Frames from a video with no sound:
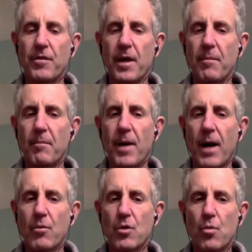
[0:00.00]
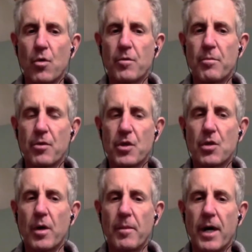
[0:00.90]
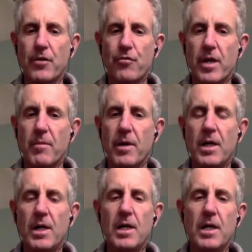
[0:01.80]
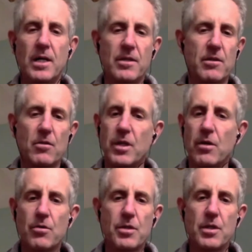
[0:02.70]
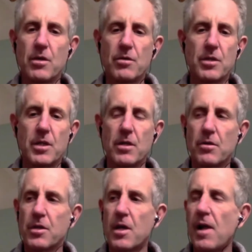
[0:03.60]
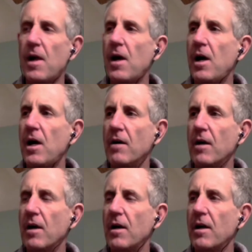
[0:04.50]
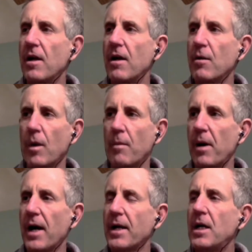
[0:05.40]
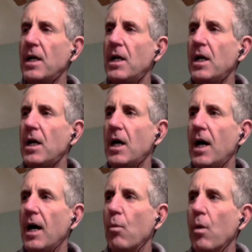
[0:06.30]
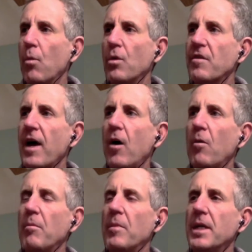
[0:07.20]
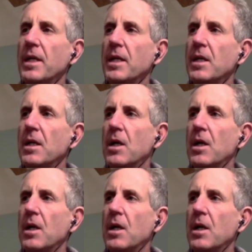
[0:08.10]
that I was worth pursuing my dream until years and years and years went by. What would have helped me